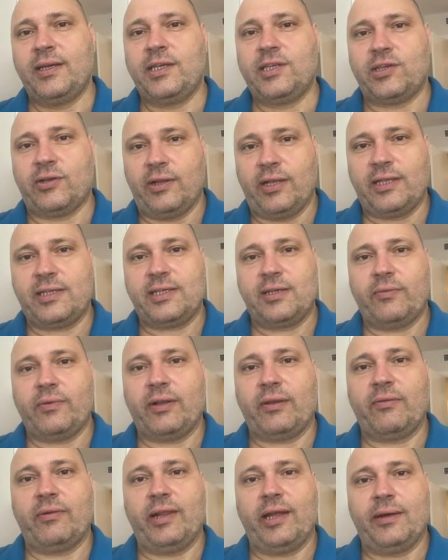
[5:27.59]
So let's see
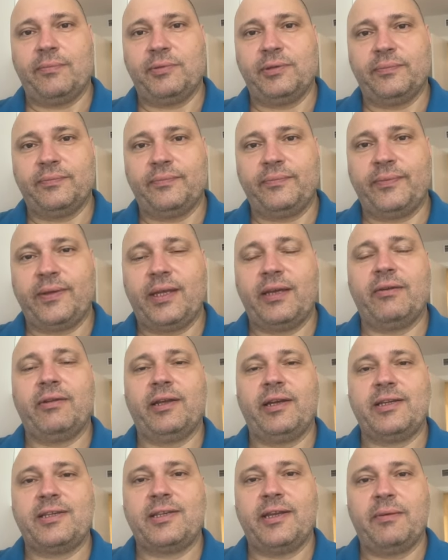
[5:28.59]
what will happen. Have a
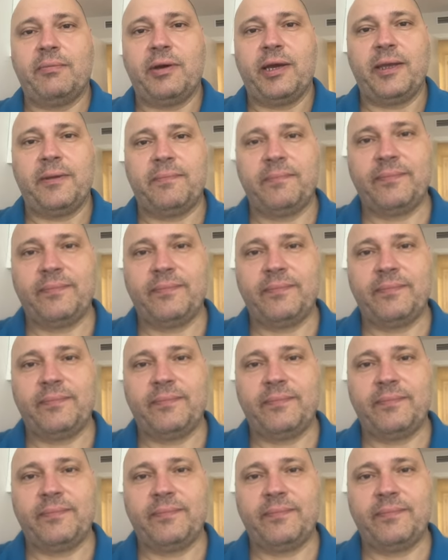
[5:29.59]
nice day. Bye.